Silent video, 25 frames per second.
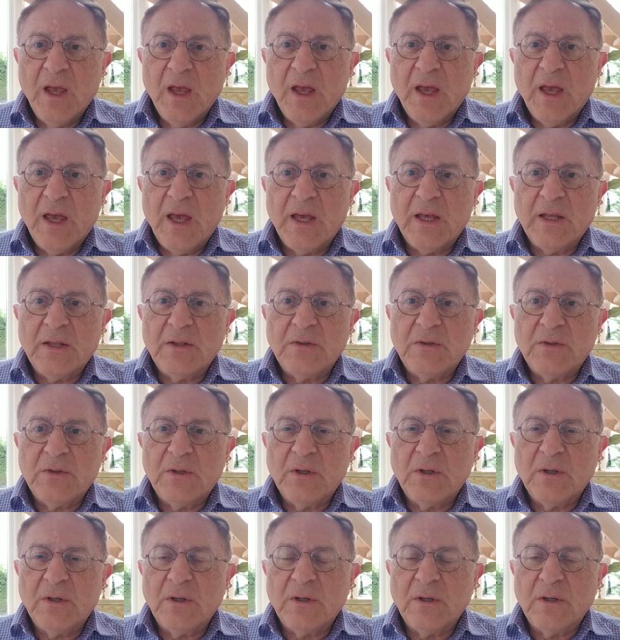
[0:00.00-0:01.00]
And
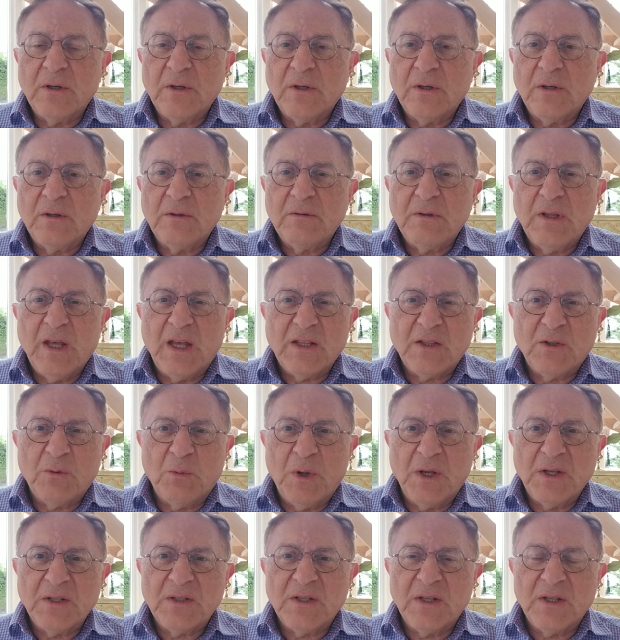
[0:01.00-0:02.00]
that
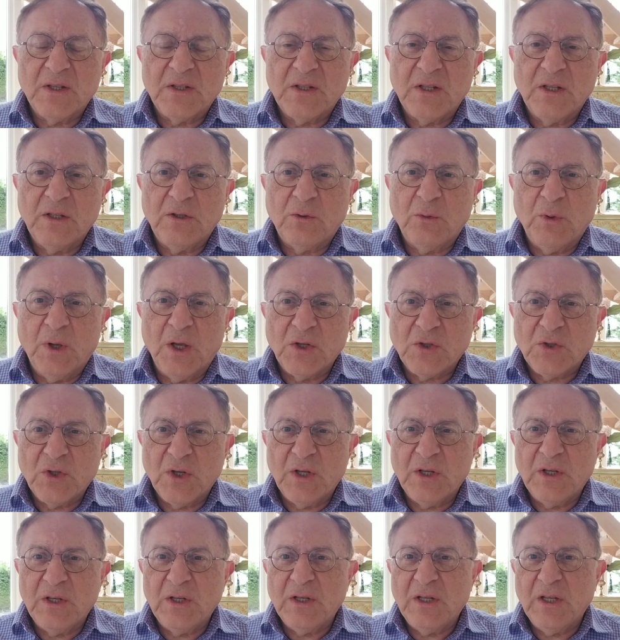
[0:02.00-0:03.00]
was the
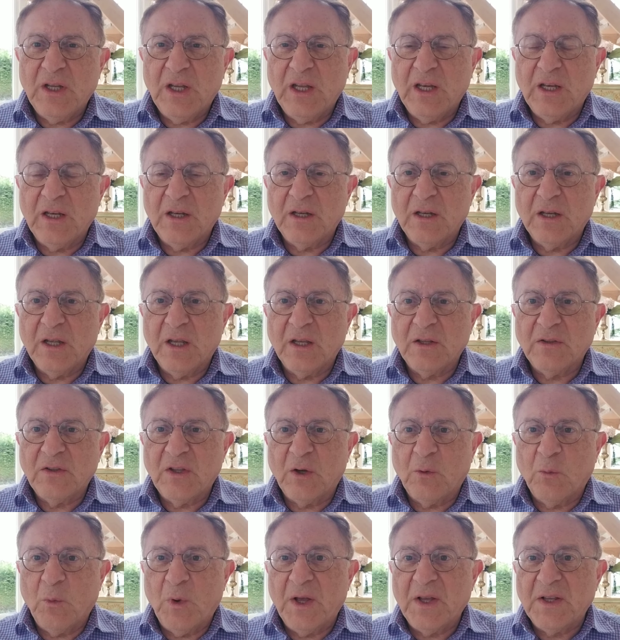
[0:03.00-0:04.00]
situation.
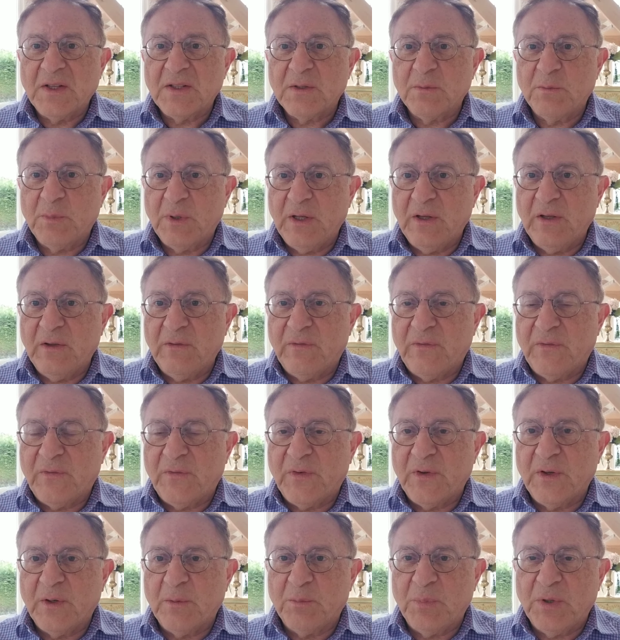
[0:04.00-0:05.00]
There was
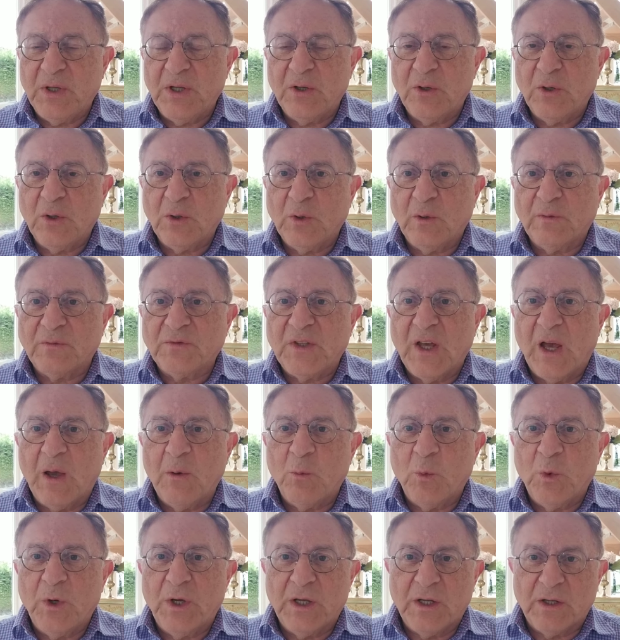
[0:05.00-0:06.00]
brief period of
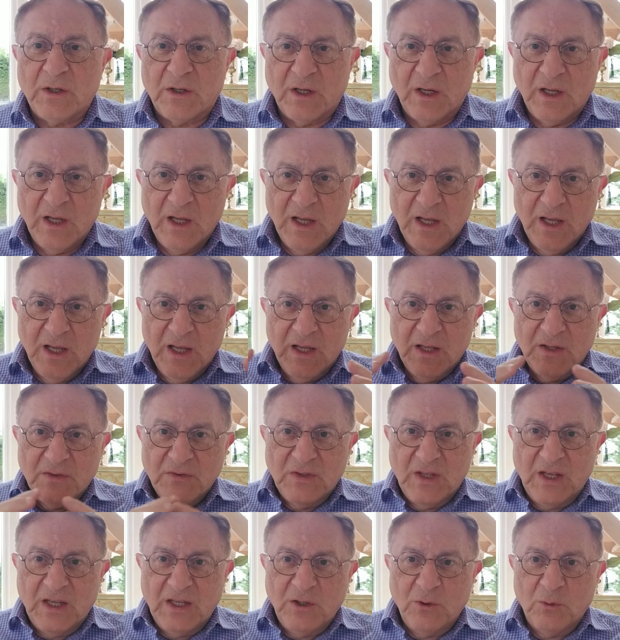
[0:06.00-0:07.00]
time where
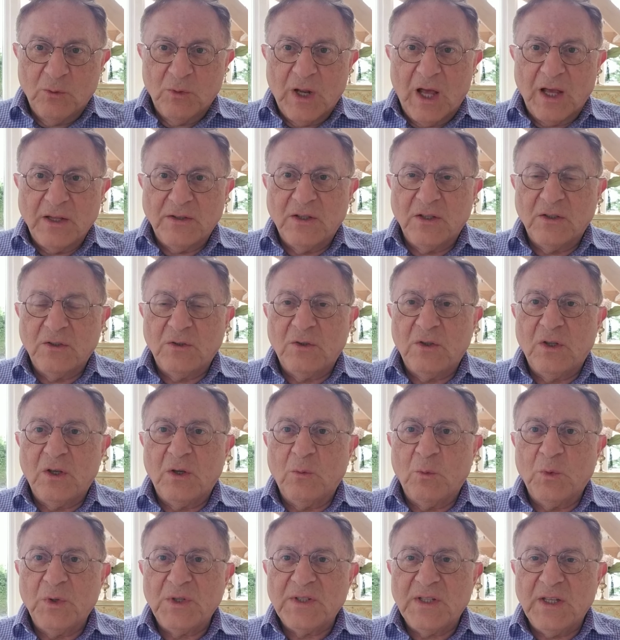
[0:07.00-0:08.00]
they united
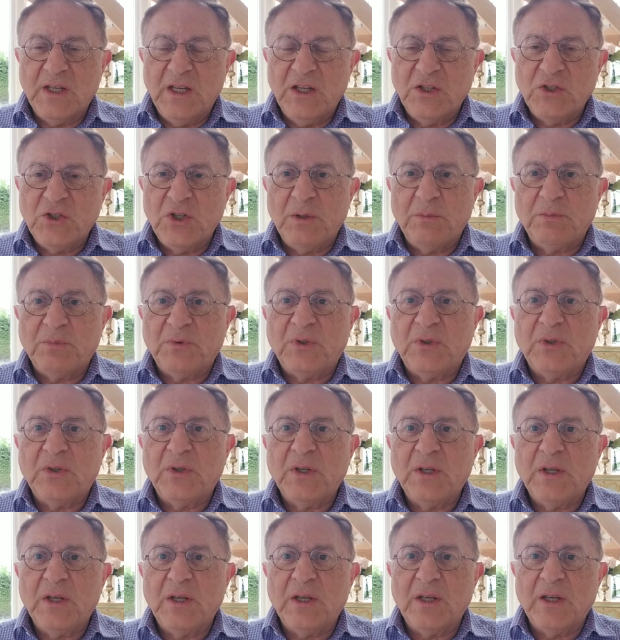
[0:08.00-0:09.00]
with Egypt,
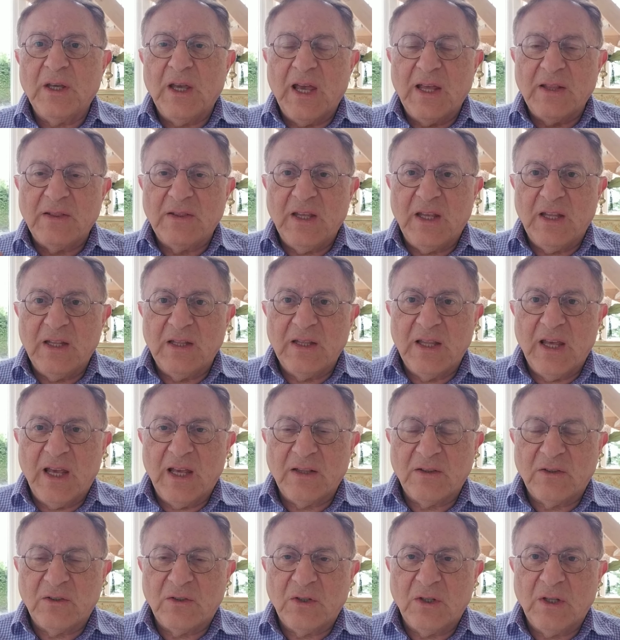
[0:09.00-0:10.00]
and then
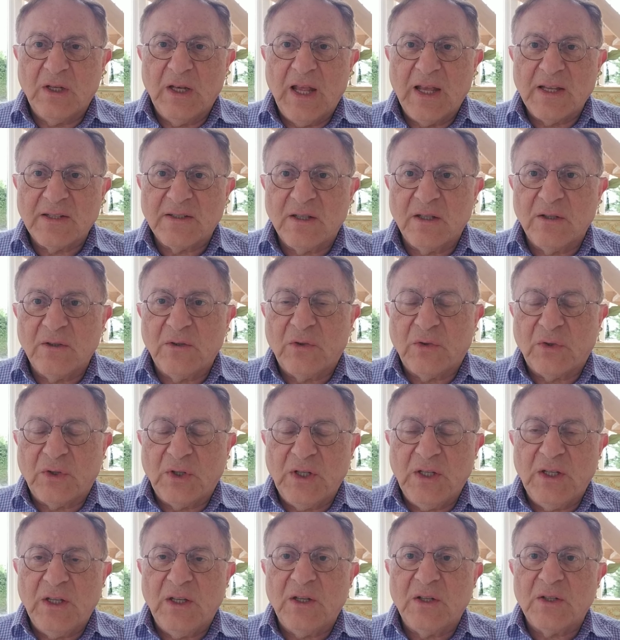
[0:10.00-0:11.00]
that lasted
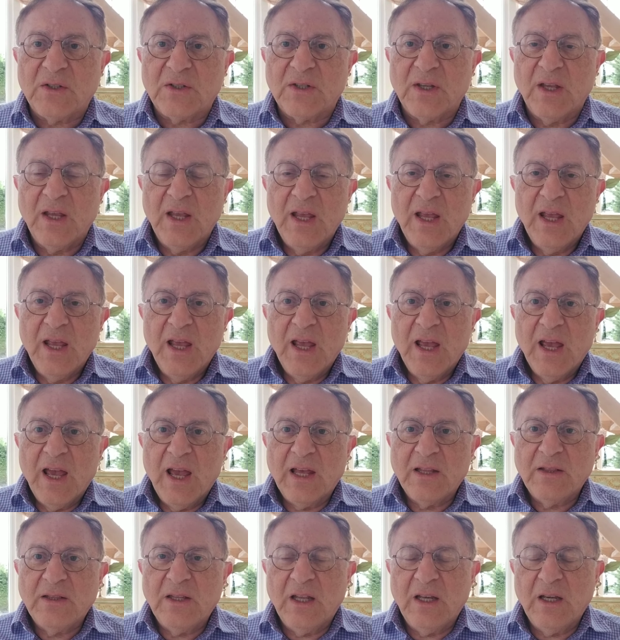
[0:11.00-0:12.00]
3 years,
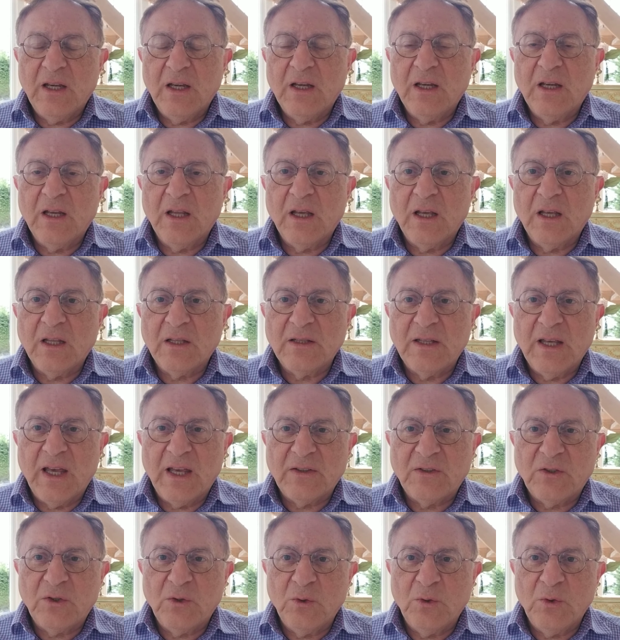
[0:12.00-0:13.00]
and then
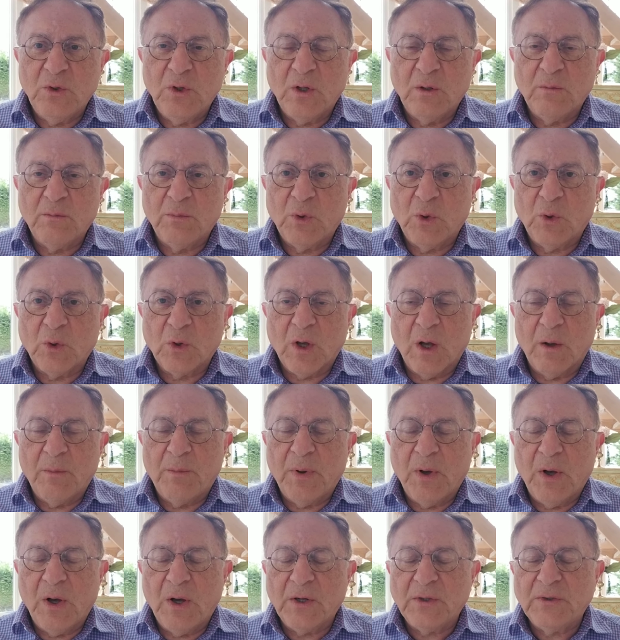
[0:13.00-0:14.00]
that union broke
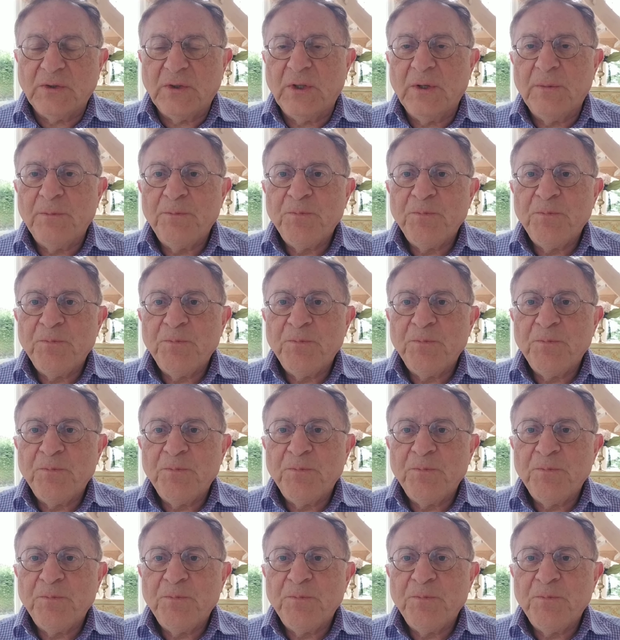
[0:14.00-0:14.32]
apart,